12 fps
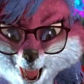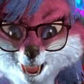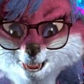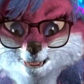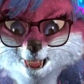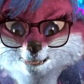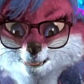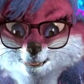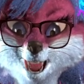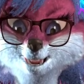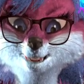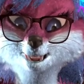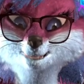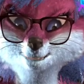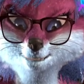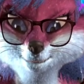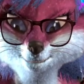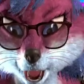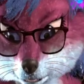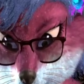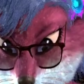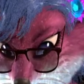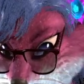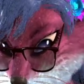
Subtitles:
was different type of flavors of Pocky.